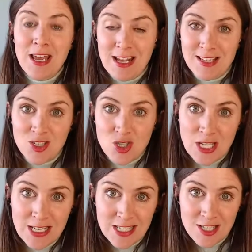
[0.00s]
is that
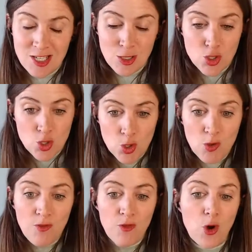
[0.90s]
she's still
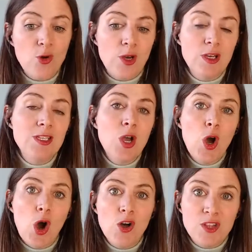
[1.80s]
too focused
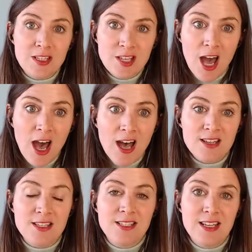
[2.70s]
on the
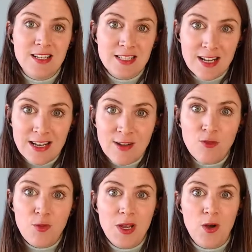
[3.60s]
tasks and the
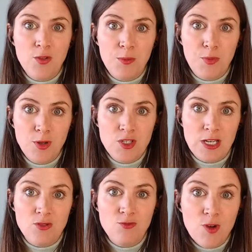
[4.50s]
delivery on the
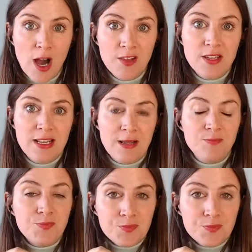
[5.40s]
project rather than